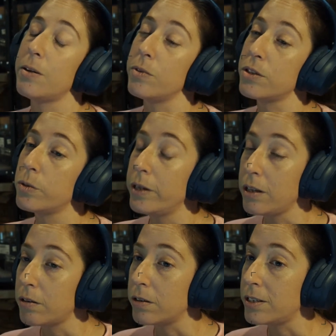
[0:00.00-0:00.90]
it was
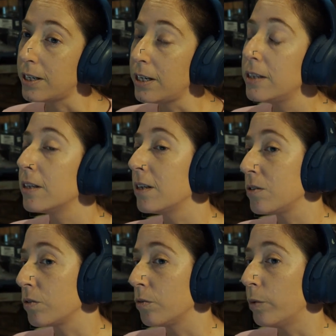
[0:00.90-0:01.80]
2013 that they
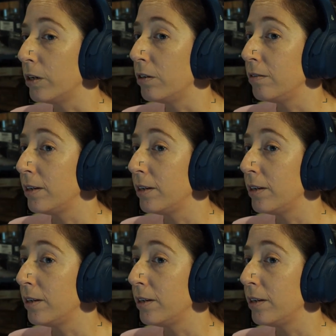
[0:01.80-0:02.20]
sort of went